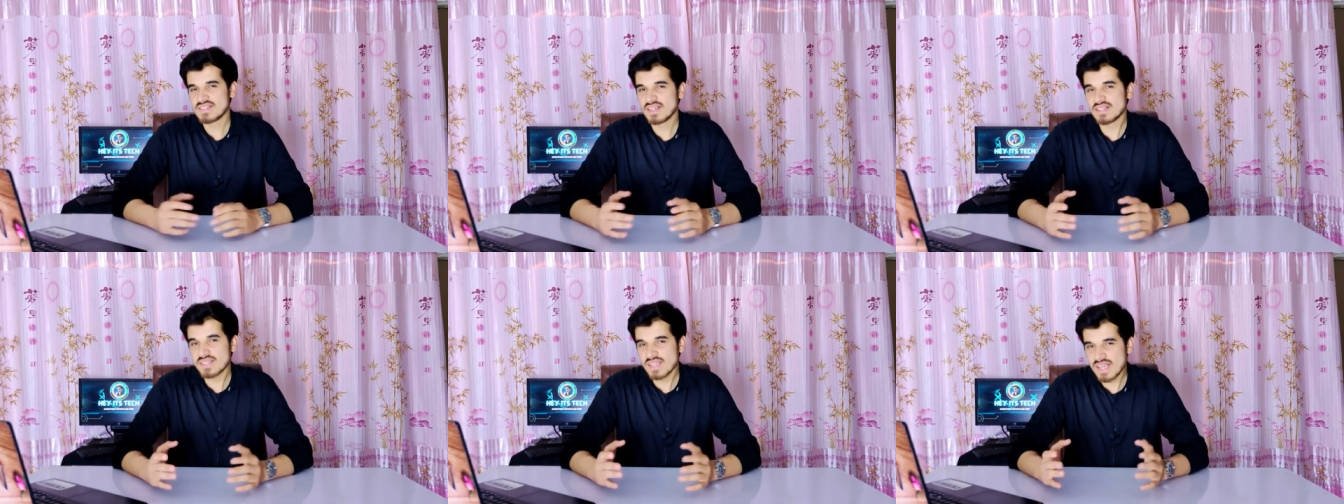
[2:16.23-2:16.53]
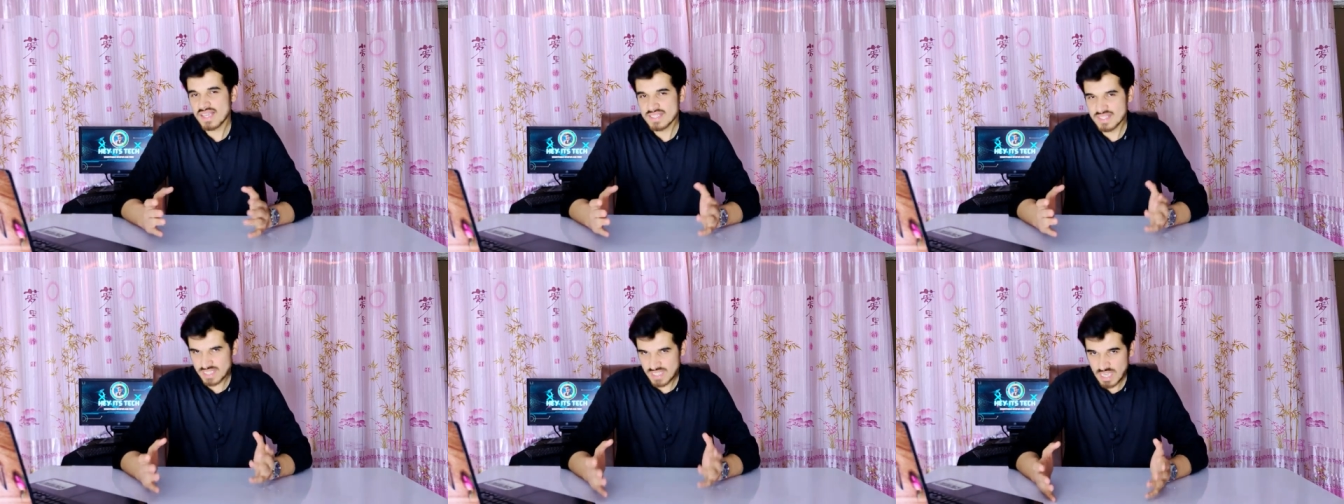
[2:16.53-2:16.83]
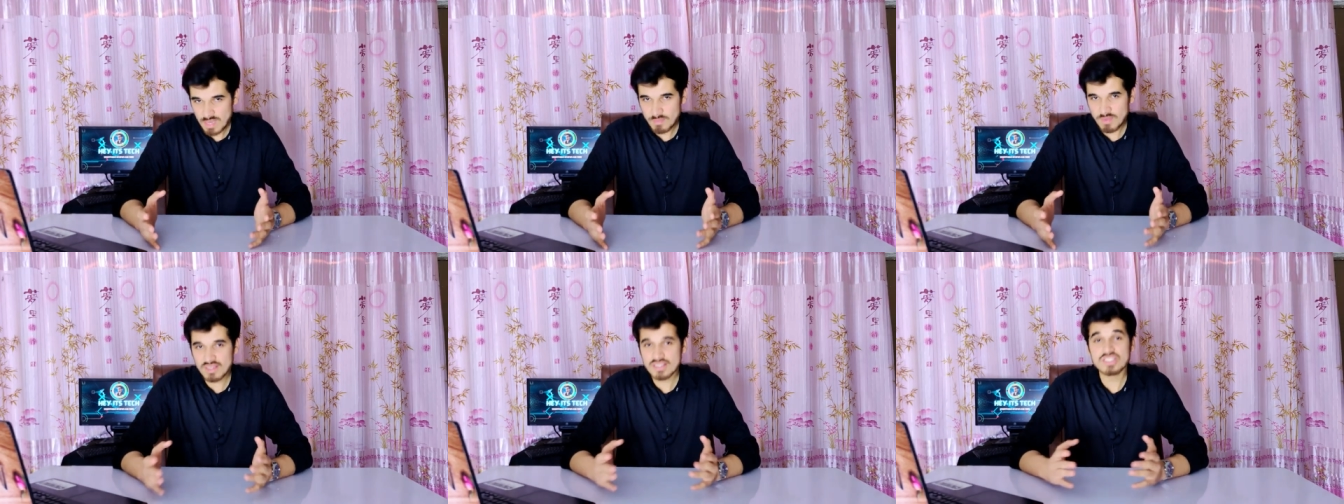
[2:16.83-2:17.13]
such as
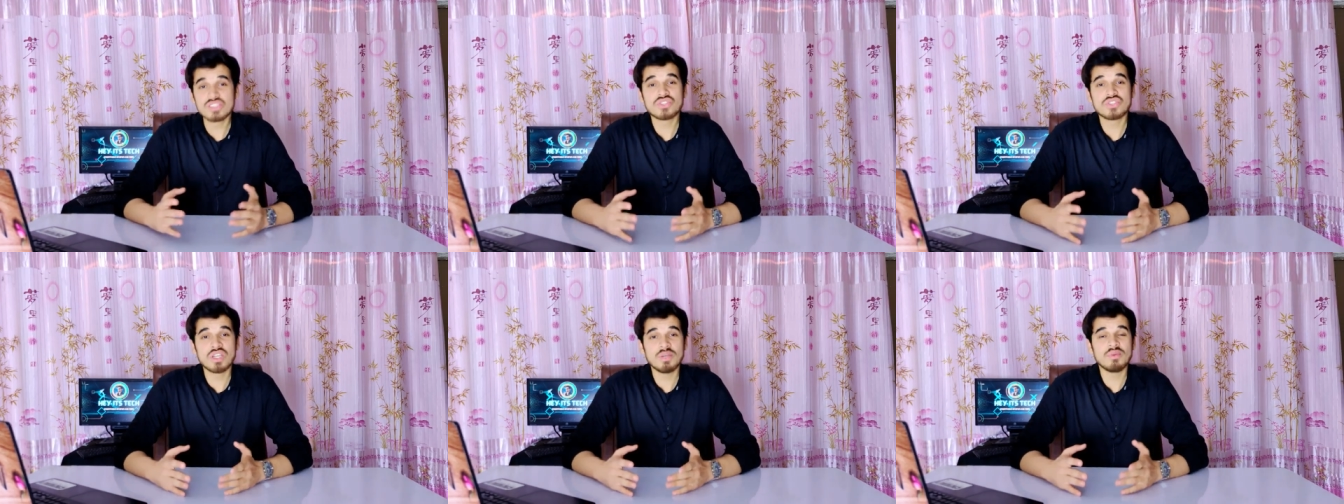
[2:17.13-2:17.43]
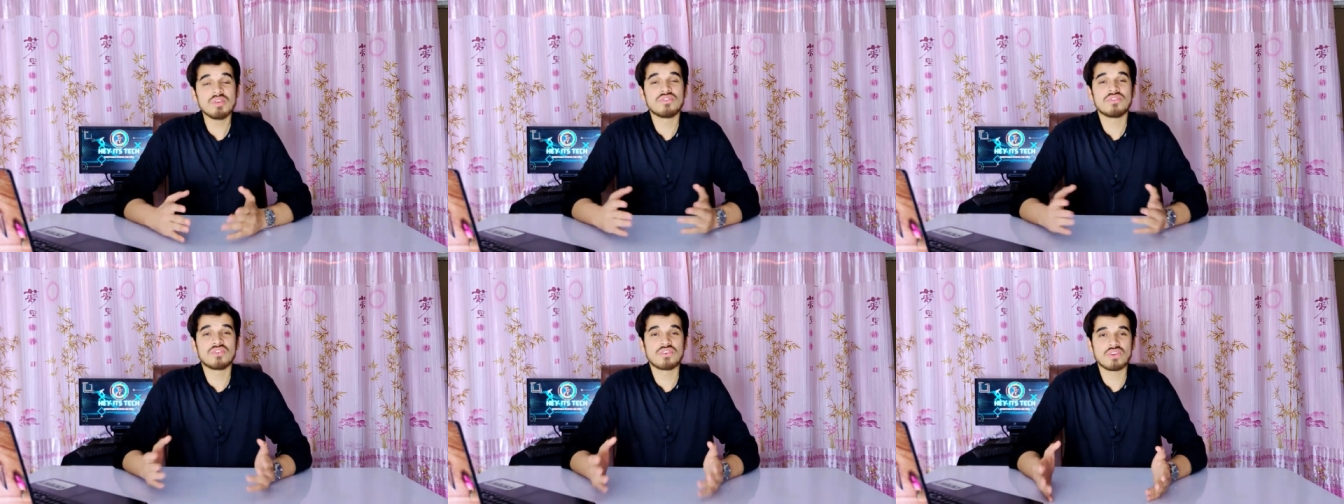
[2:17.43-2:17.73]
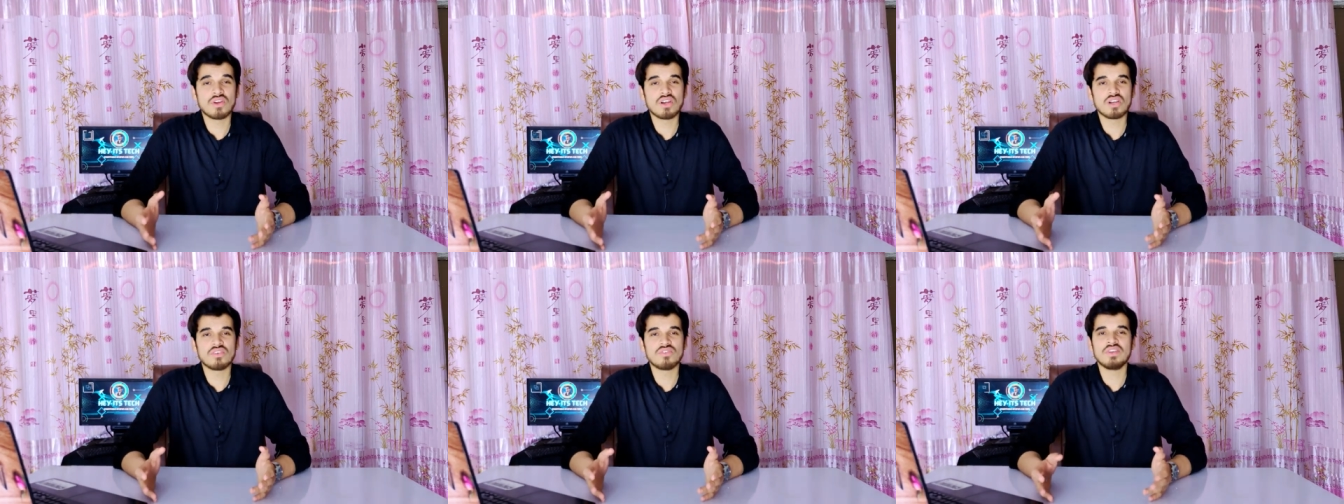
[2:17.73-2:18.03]
gaming, streaming,
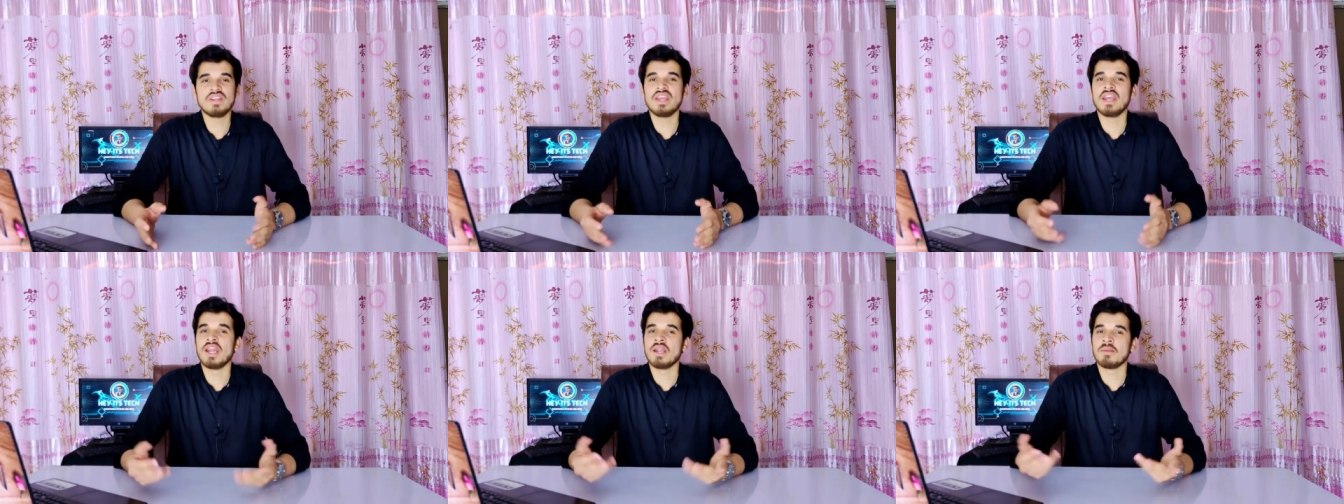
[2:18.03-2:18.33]
photography,